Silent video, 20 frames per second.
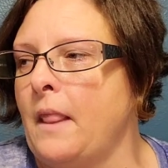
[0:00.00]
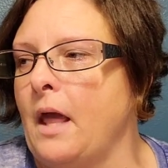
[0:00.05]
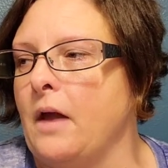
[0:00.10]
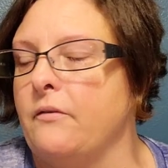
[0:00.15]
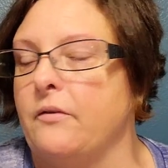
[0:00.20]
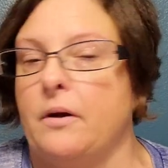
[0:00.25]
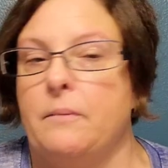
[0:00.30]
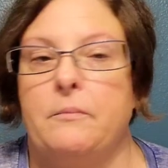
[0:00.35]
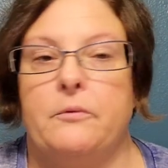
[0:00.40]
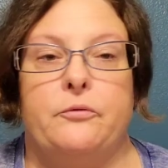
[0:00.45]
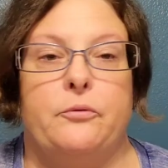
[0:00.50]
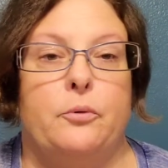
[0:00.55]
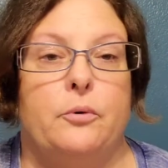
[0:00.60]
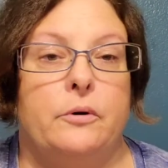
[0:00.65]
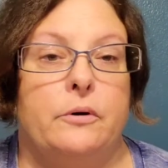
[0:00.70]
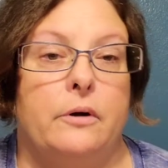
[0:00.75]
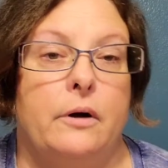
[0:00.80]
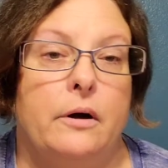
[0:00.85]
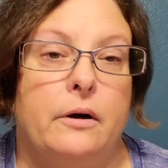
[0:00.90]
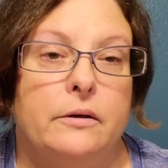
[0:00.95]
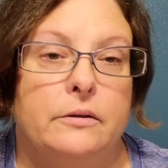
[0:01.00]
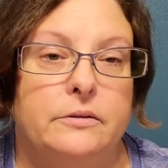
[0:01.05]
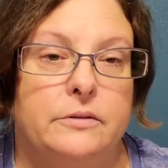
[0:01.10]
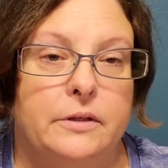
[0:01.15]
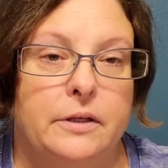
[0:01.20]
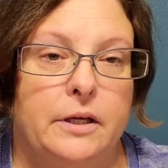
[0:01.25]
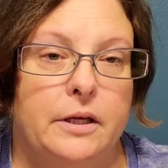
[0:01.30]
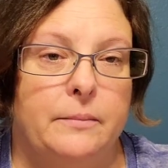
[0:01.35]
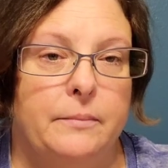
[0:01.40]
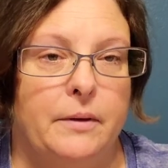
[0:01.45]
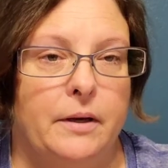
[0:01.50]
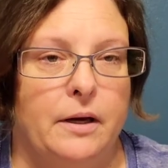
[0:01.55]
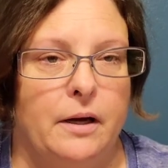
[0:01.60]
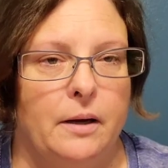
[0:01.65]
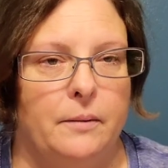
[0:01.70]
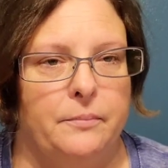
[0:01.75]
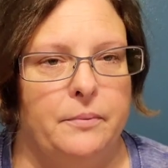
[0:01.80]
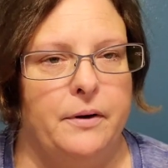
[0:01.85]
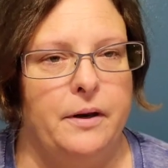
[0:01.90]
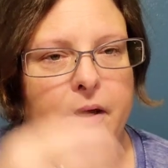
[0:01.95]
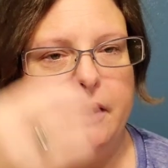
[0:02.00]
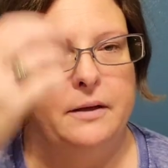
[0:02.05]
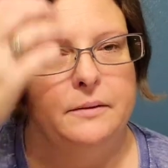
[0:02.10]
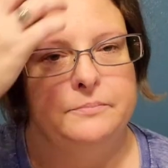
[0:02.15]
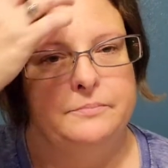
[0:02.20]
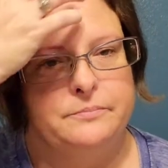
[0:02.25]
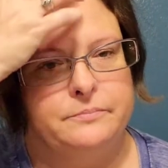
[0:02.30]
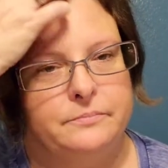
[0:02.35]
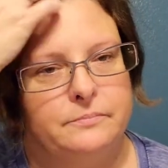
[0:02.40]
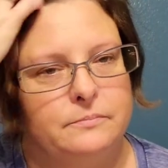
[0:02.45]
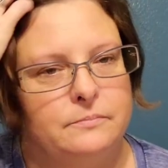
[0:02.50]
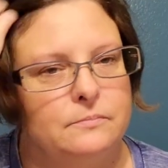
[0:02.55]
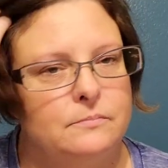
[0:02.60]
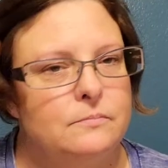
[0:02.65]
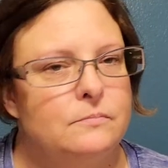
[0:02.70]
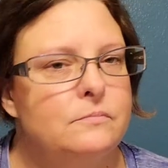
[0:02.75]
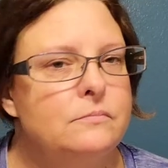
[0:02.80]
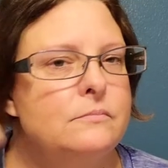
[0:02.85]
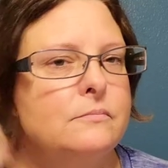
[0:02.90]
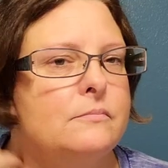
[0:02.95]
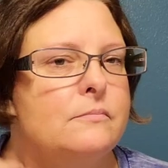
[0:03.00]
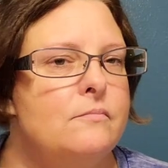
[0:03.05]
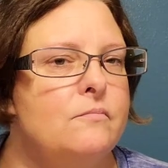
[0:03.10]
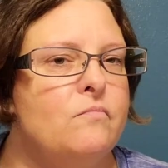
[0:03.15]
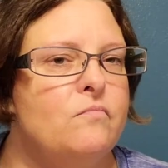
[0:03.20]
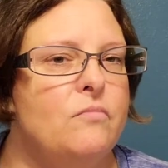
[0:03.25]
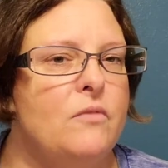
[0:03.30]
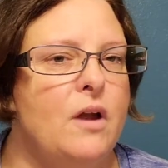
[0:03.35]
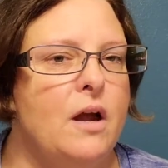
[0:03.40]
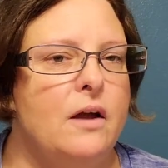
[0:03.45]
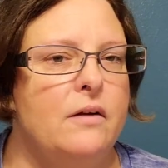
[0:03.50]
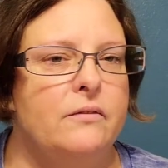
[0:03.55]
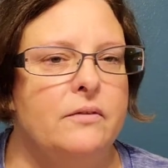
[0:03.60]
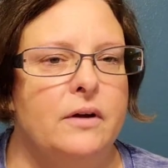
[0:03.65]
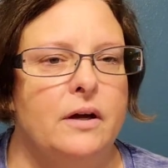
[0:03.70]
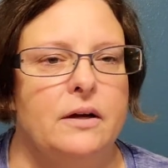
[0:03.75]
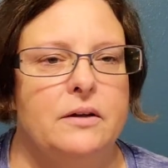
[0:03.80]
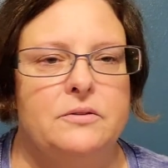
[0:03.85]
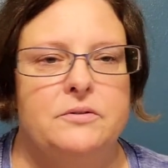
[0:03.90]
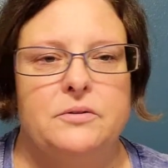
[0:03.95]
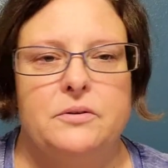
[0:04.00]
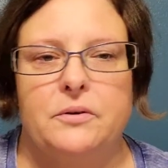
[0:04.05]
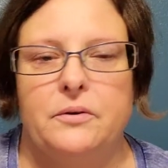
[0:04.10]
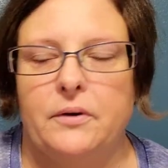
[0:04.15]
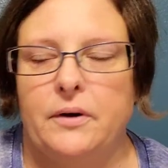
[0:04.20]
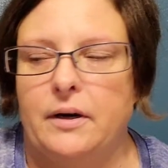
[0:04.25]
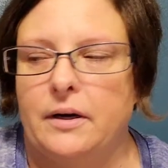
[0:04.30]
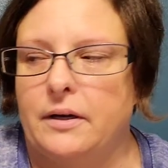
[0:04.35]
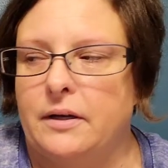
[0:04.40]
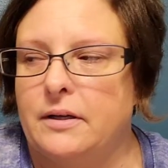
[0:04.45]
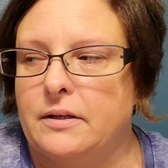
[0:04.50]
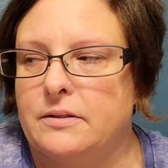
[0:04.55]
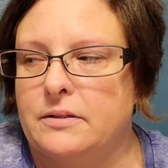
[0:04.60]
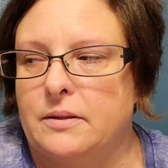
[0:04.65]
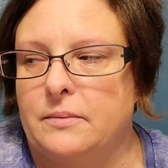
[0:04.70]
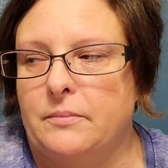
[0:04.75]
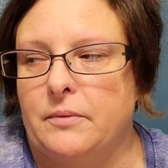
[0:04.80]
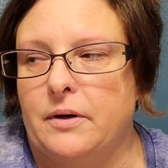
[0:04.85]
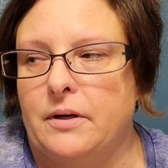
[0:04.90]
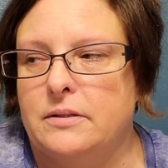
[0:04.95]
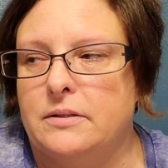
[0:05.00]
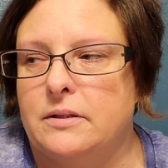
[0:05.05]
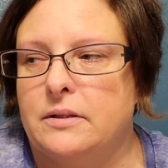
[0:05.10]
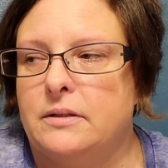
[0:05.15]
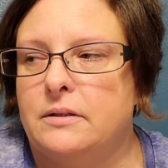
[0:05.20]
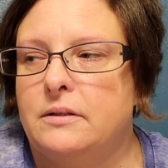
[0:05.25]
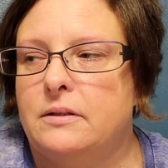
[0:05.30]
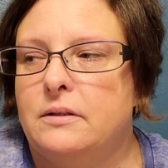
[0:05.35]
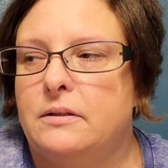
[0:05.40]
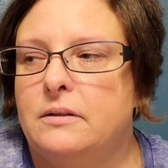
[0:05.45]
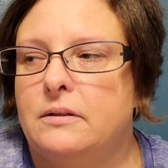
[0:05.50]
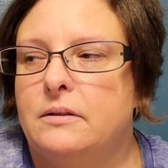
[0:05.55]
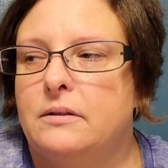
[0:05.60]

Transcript: I've got my 4 dogs to keep me company. I've got 2 grandkids I'm raising.